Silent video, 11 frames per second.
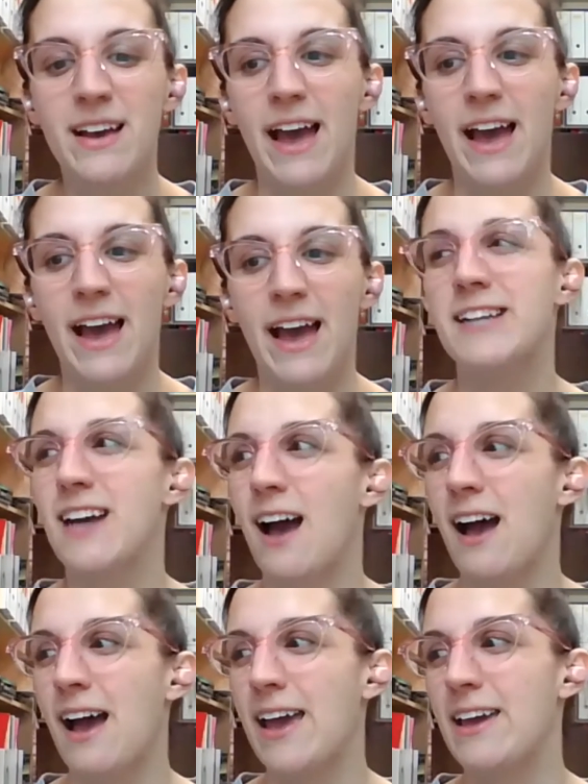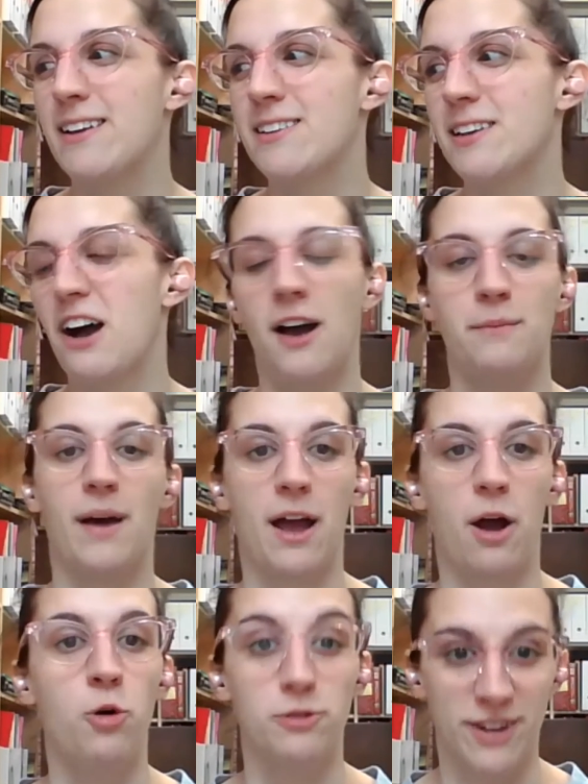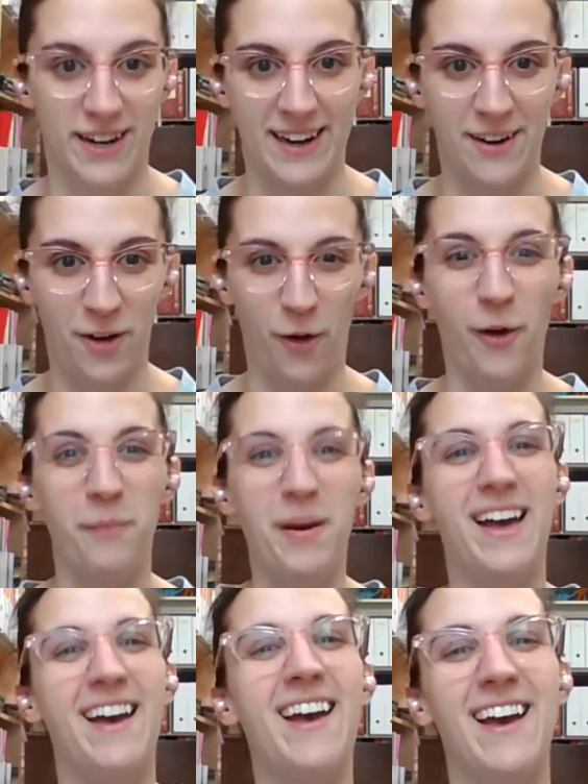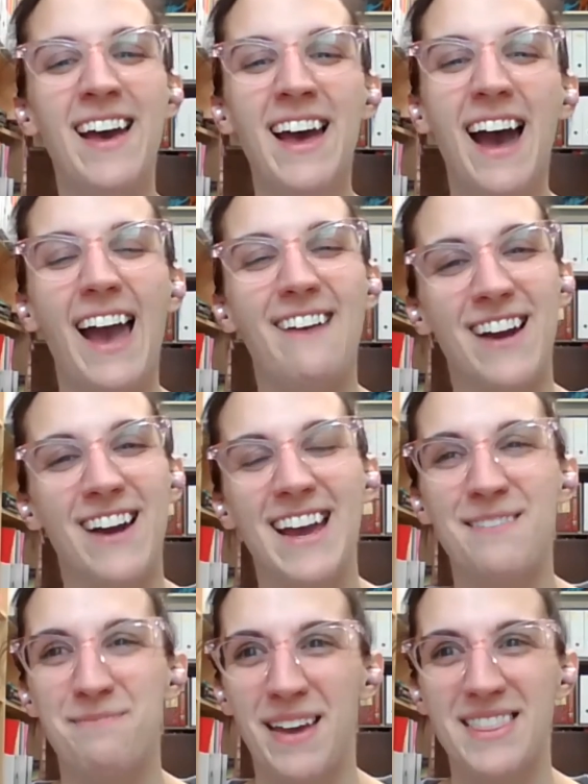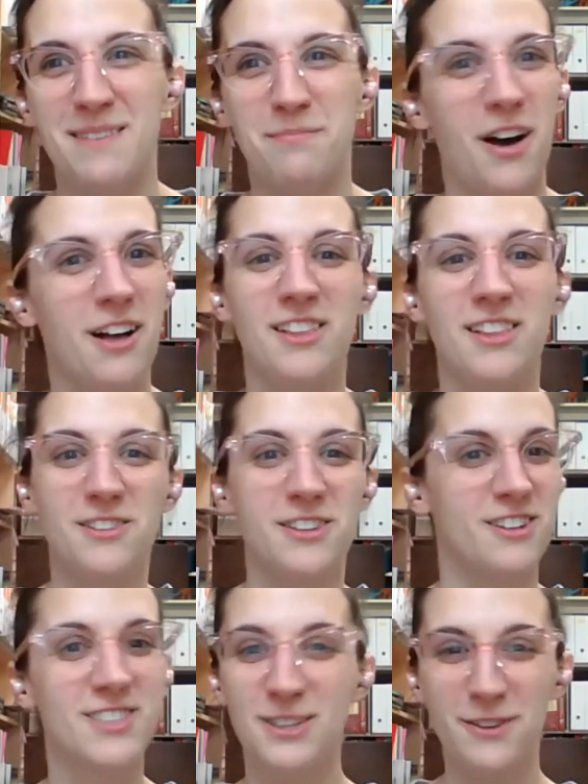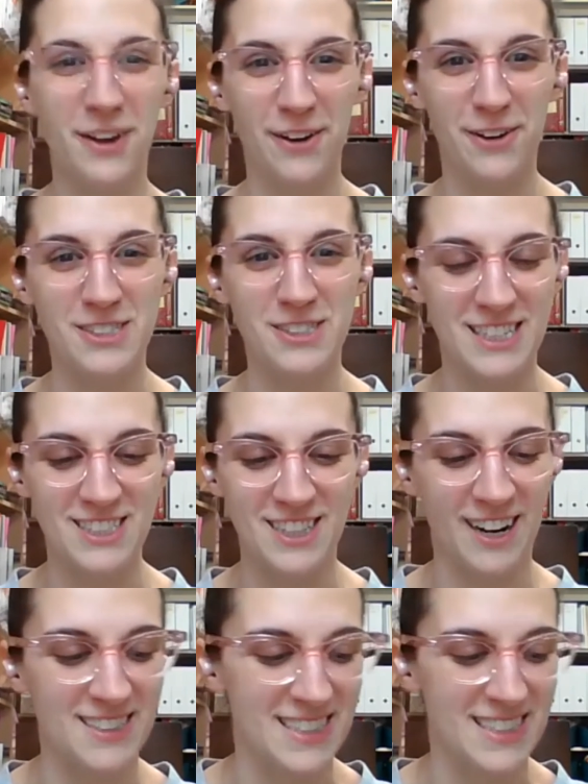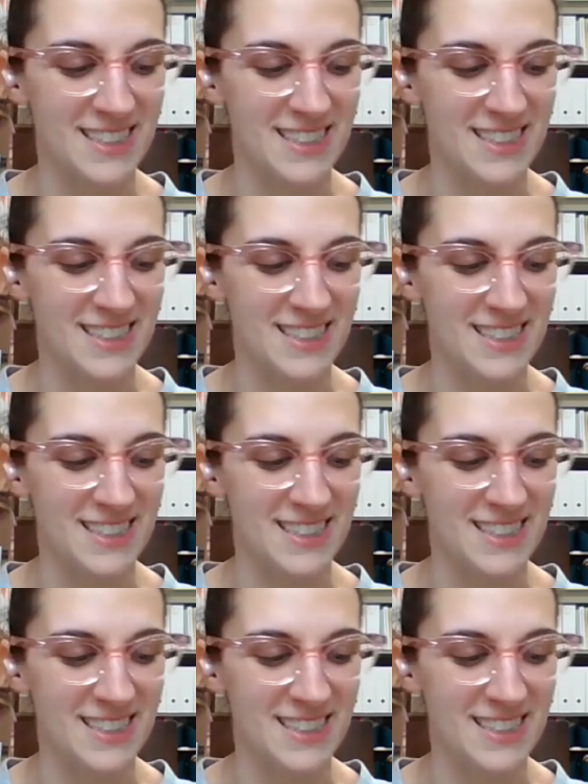And I, on my own Cricut at home, I went and made them all little Girls Who Code t-shirts. They were awesome.